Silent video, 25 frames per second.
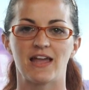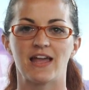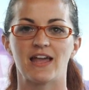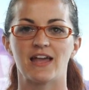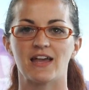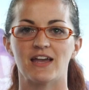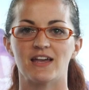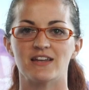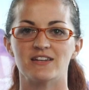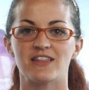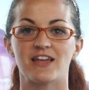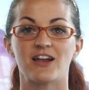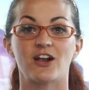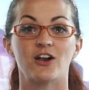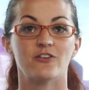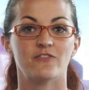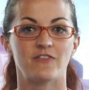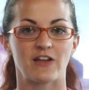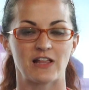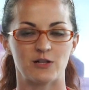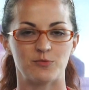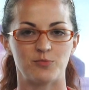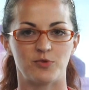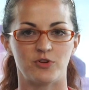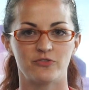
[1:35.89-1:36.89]
and they are
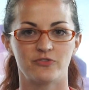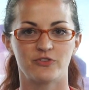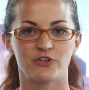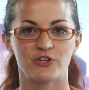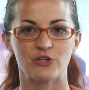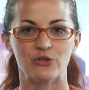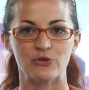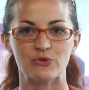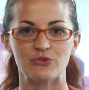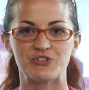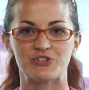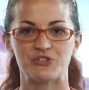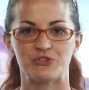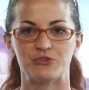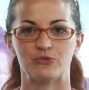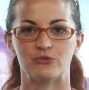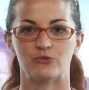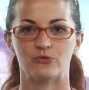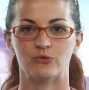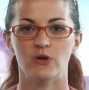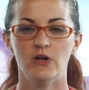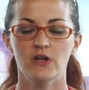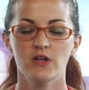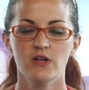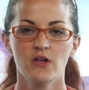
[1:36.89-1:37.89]
available for you
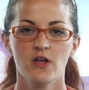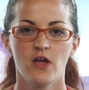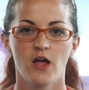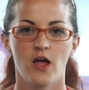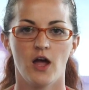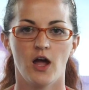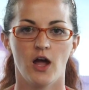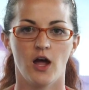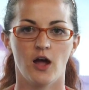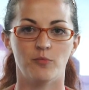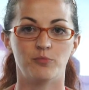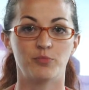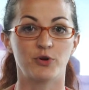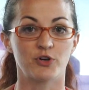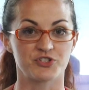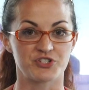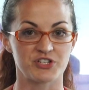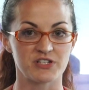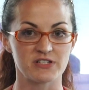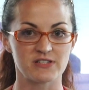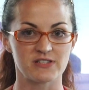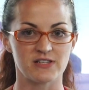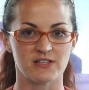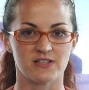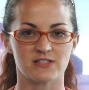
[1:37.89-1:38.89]
to
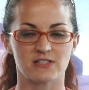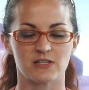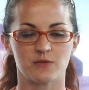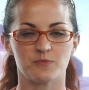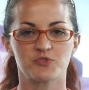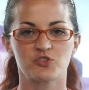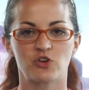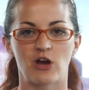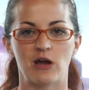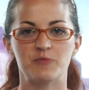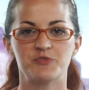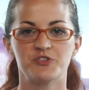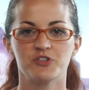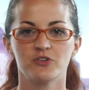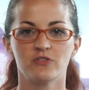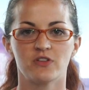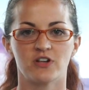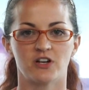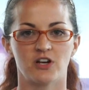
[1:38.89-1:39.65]
purchase and subscribe to.